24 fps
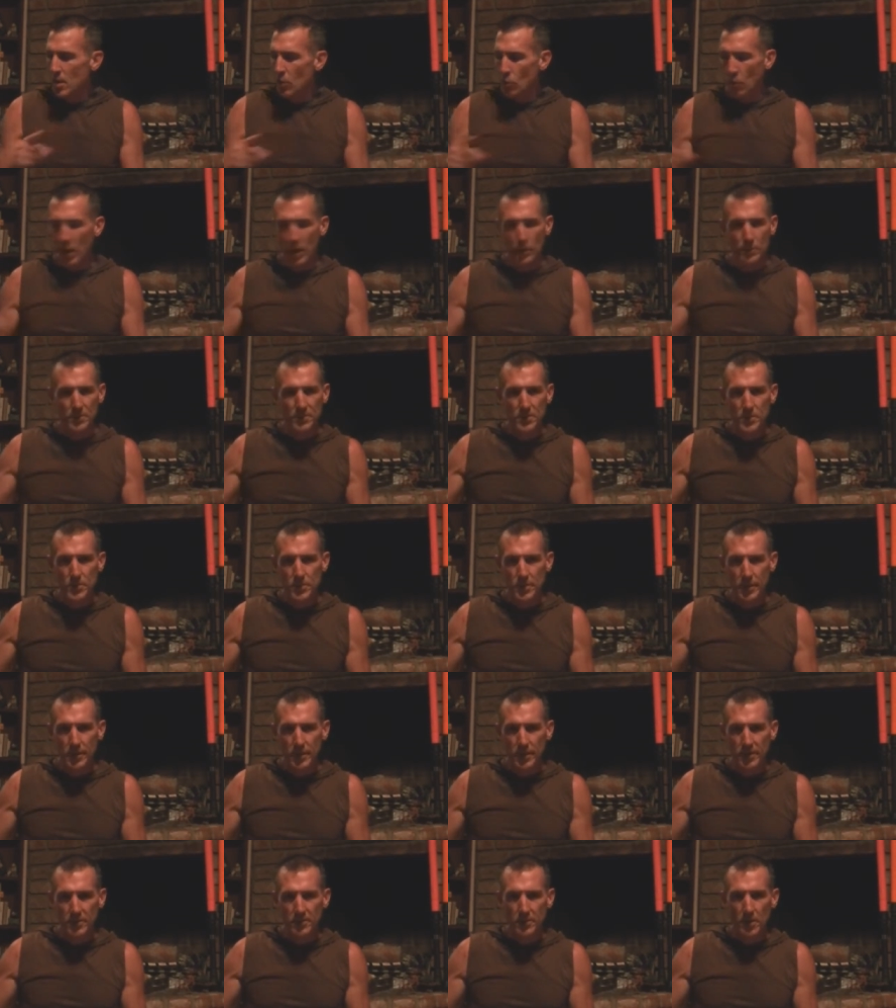When I was doing the
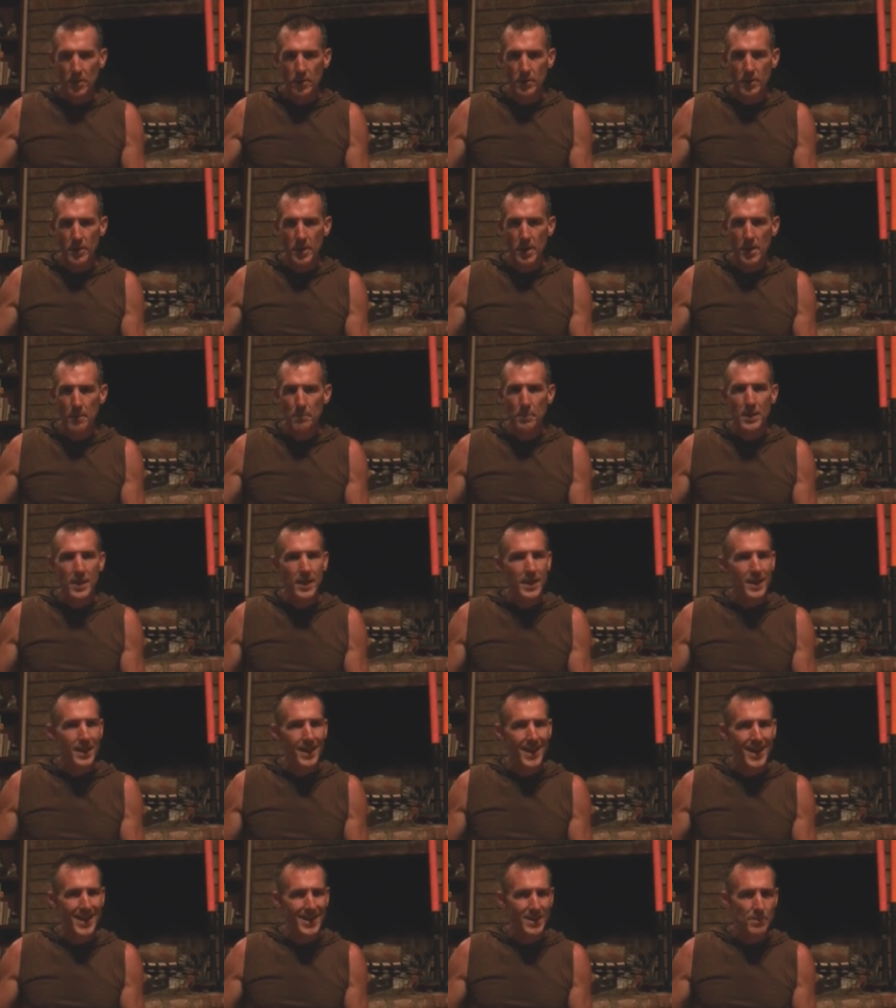Kickstarter campaign
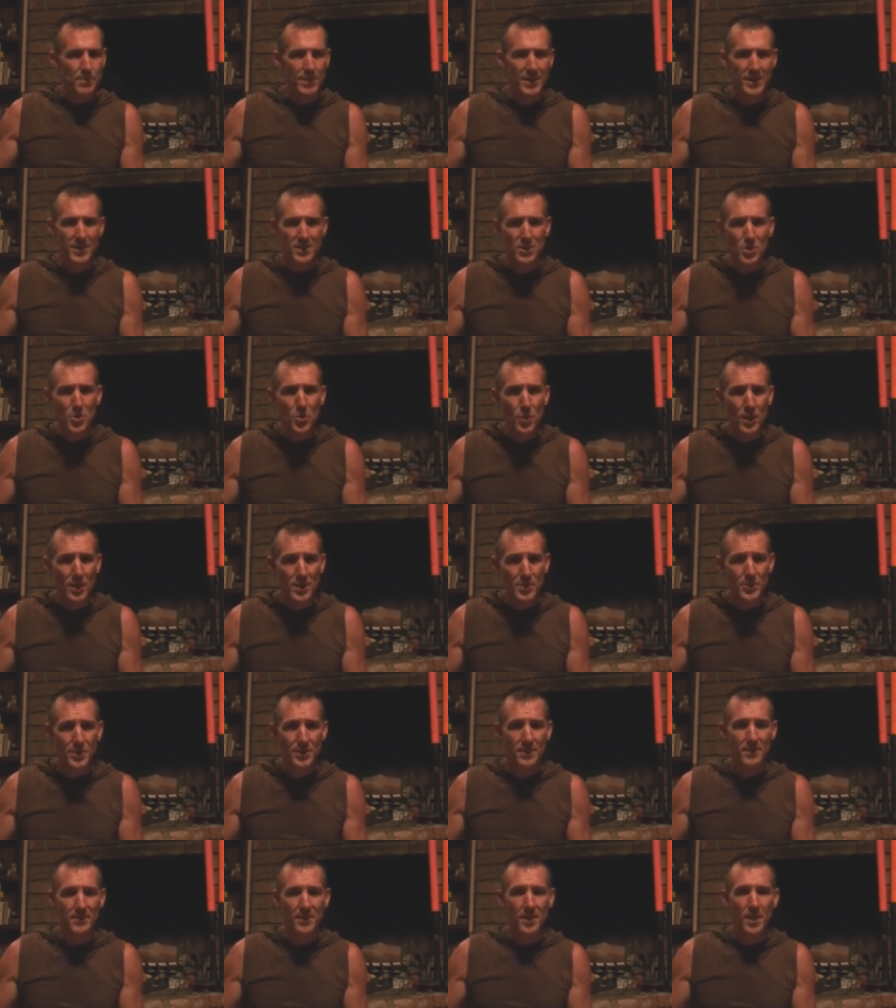and I had to make
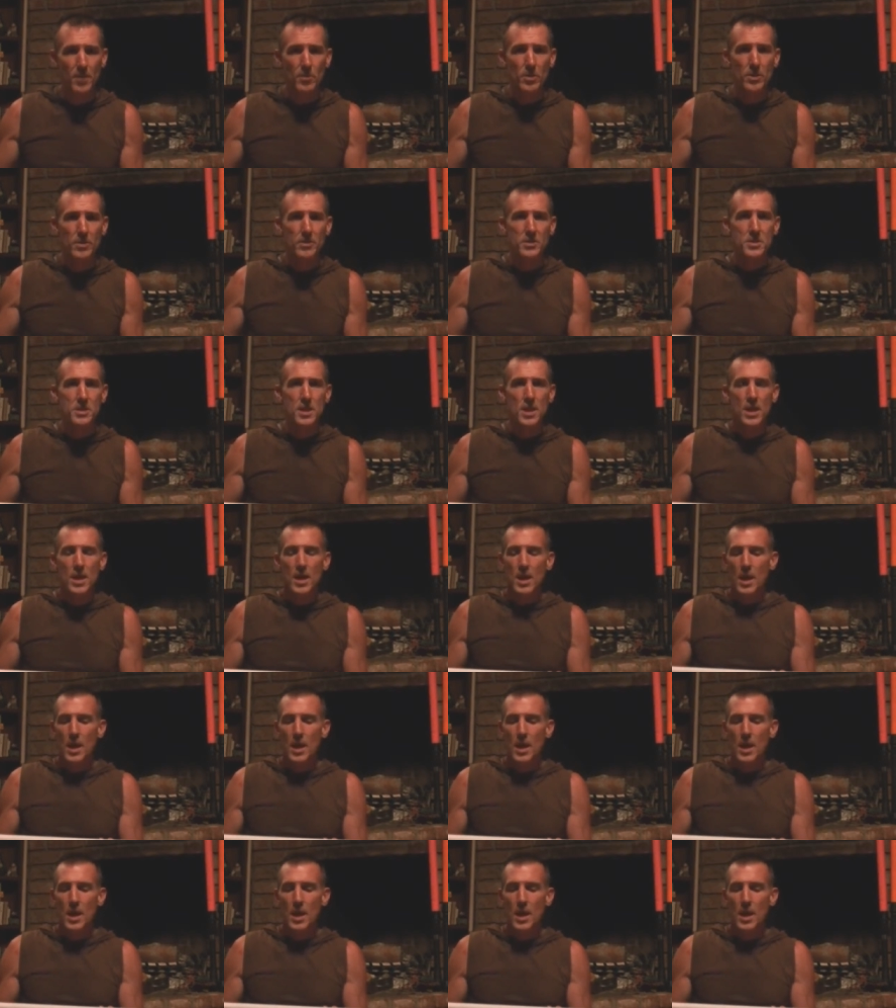200 sabers,